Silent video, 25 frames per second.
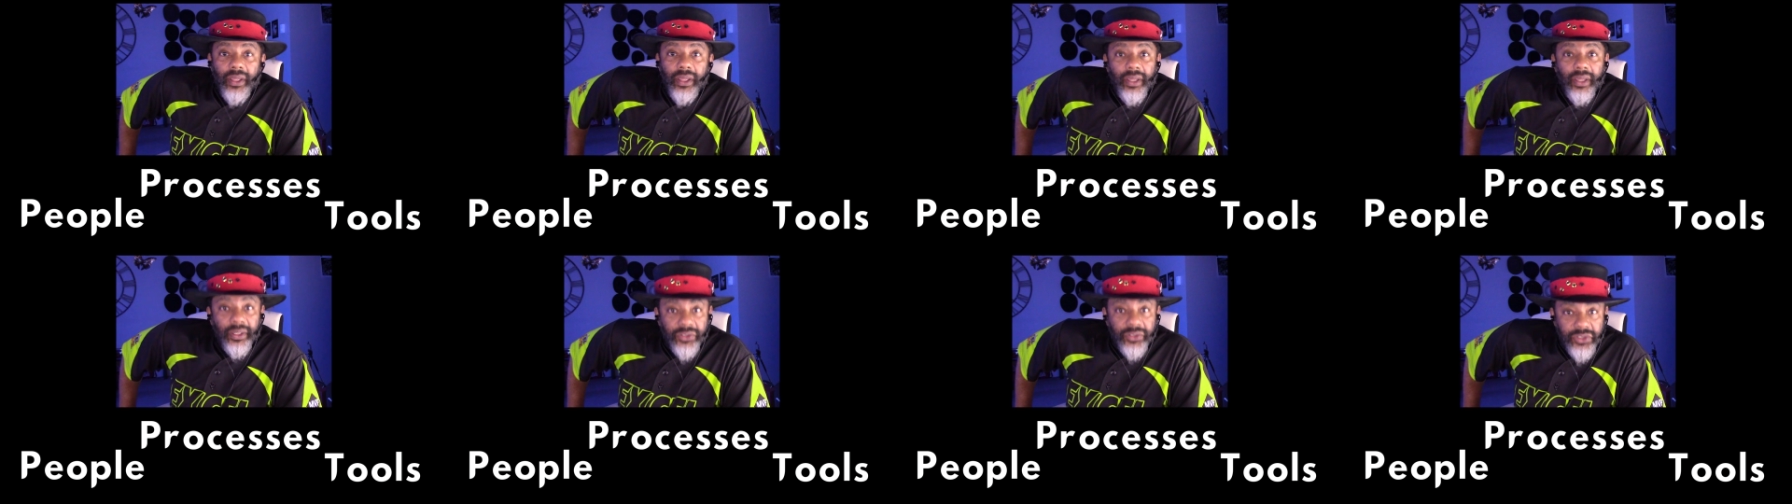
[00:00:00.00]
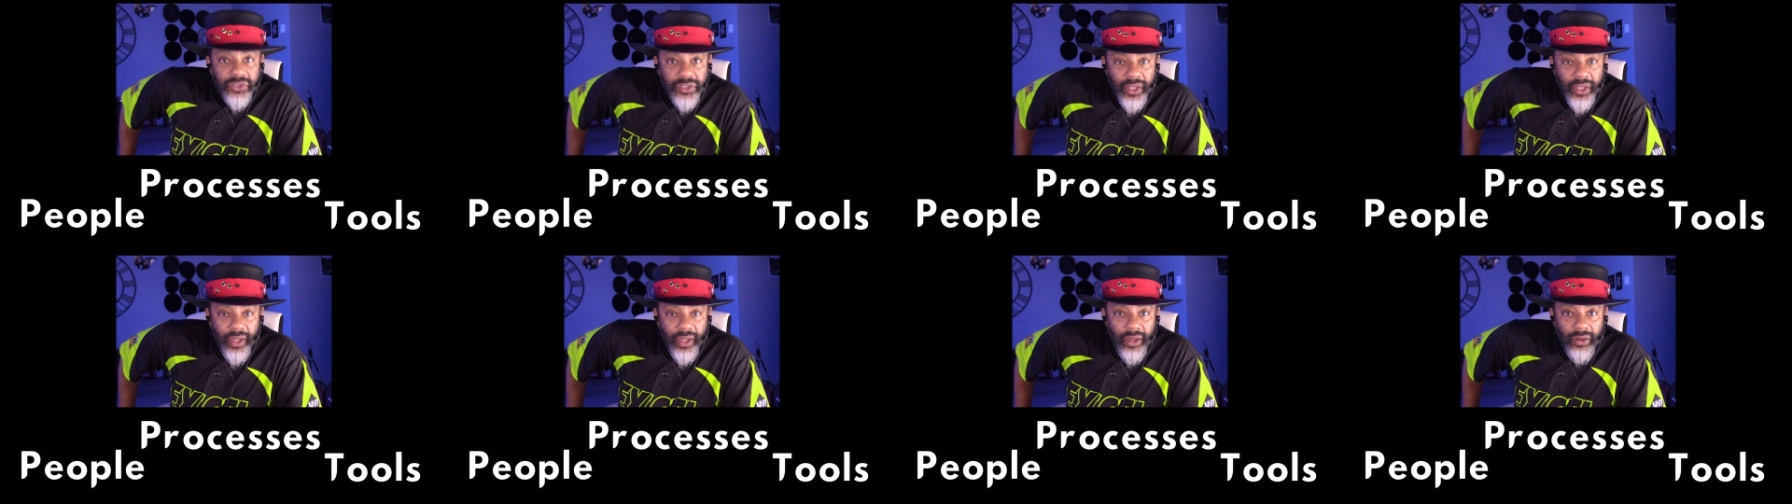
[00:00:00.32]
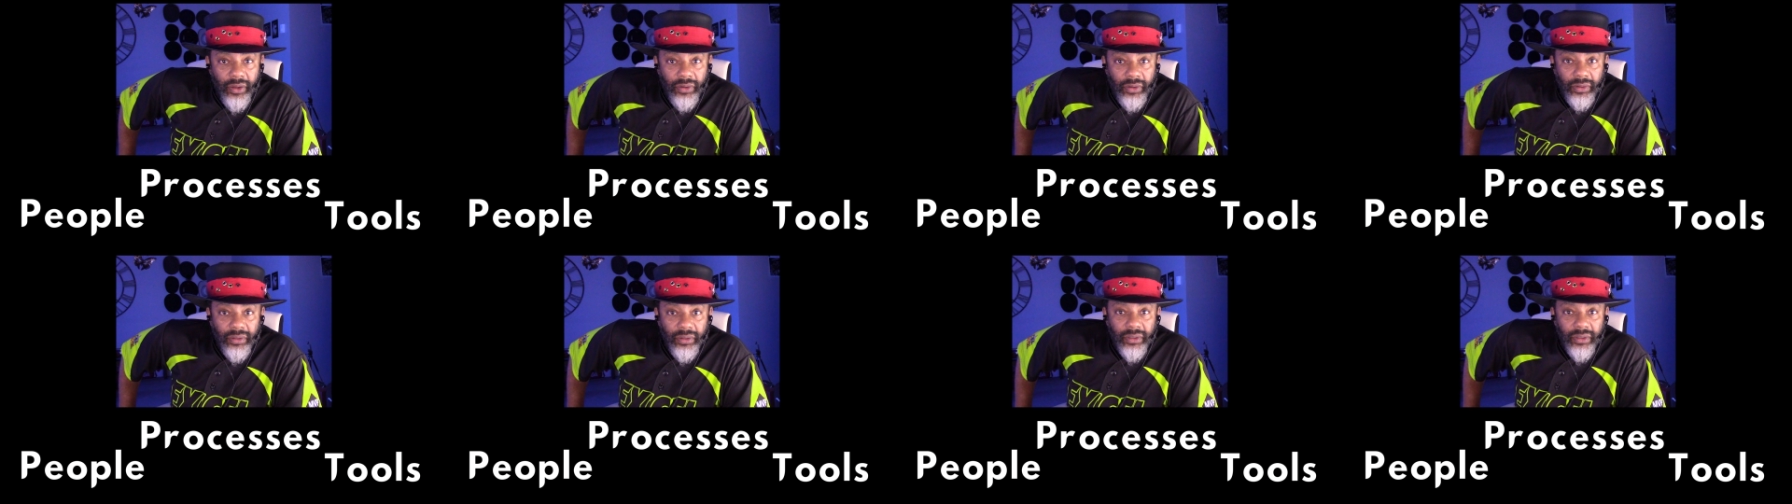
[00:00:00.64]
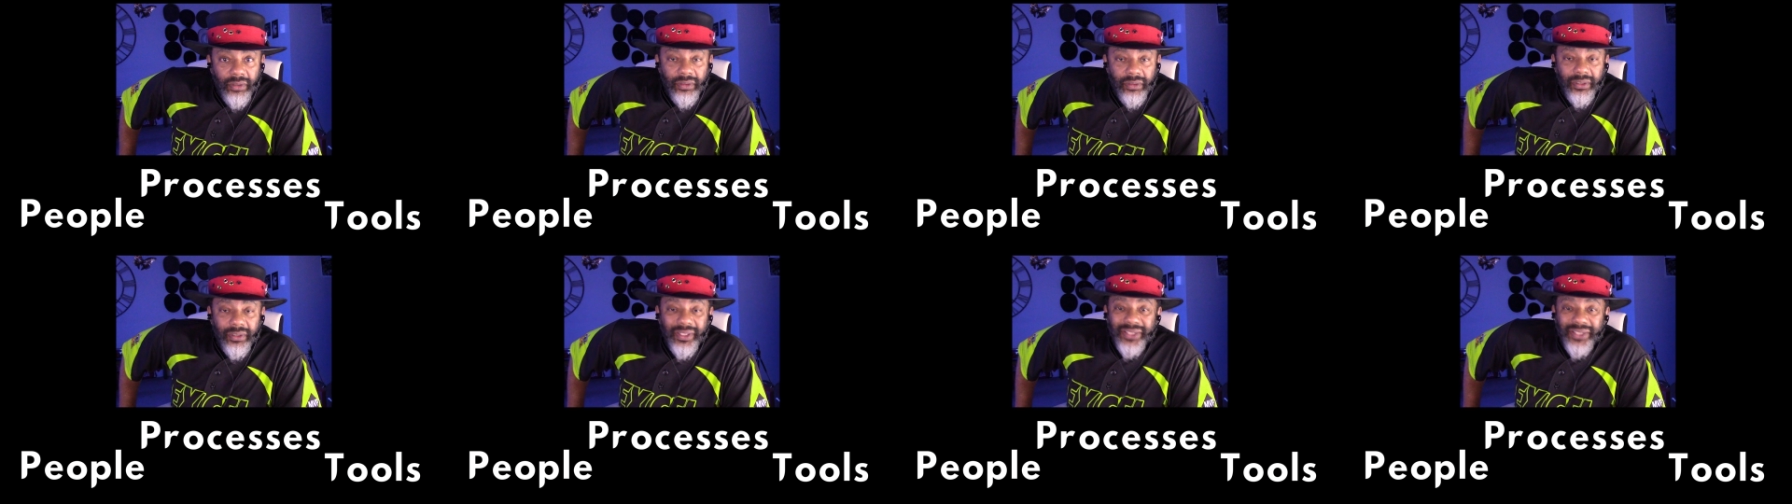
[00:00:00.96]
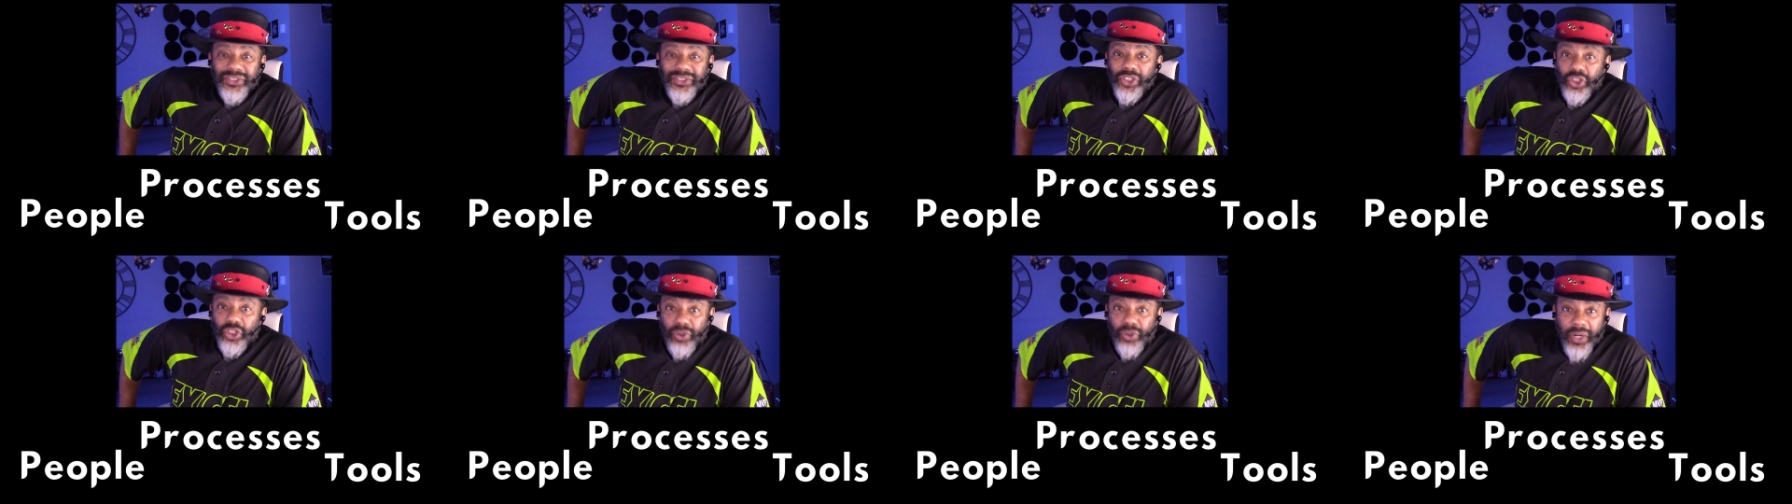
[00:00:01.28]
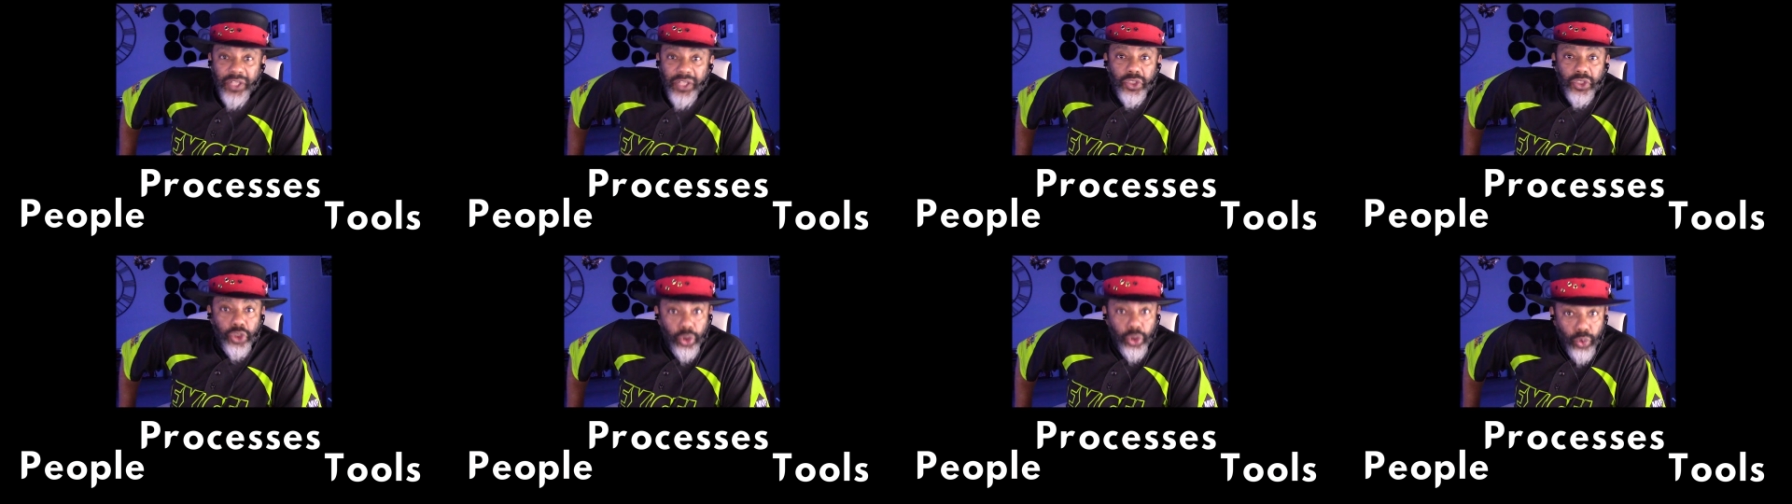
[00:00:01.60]
Excel is a
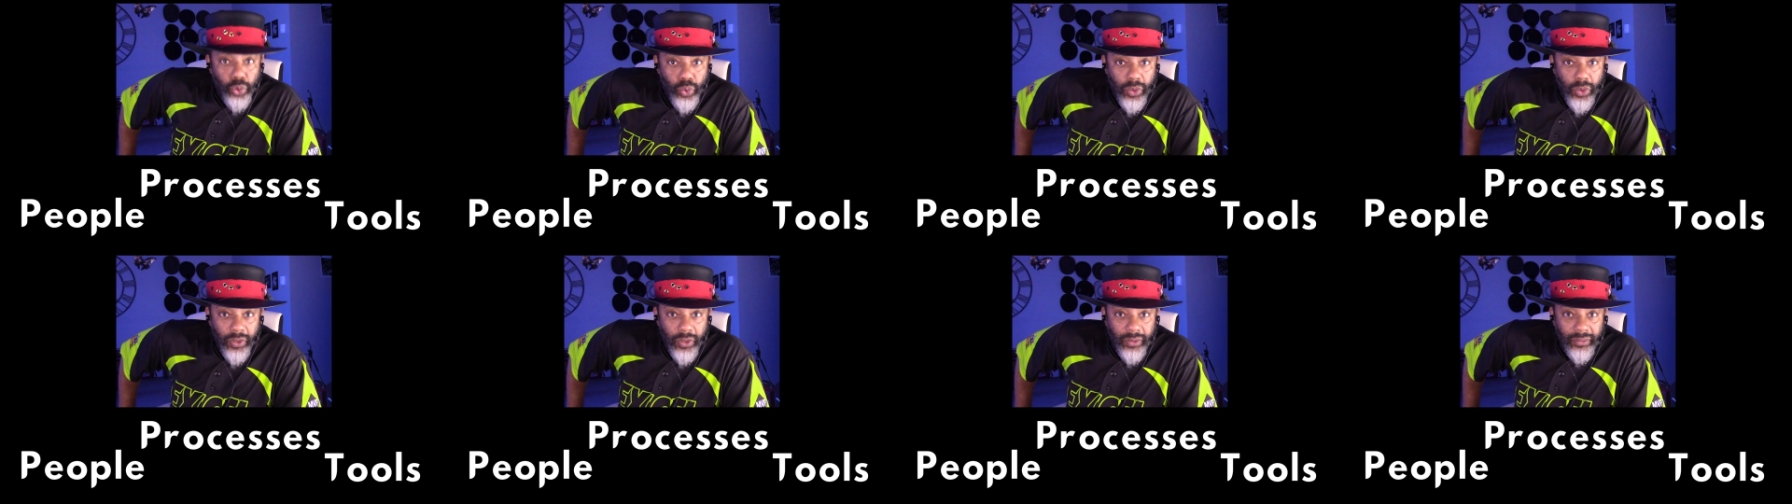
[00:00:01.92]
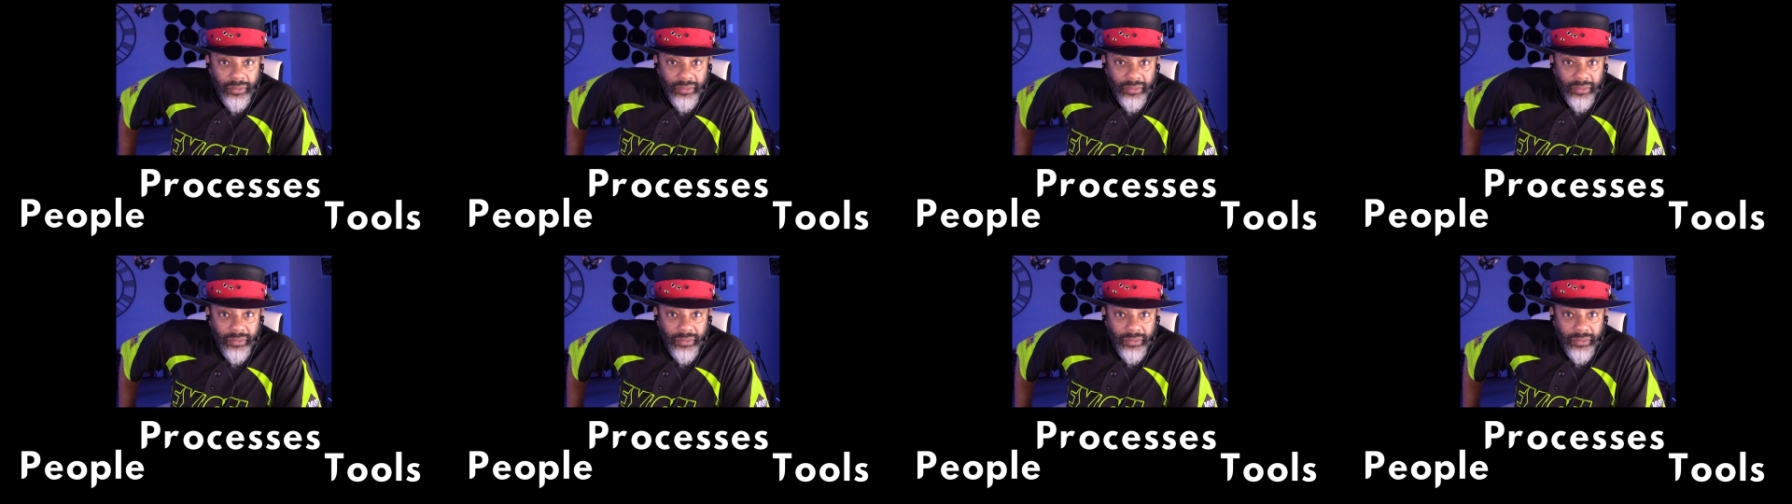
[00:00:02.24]
great tool,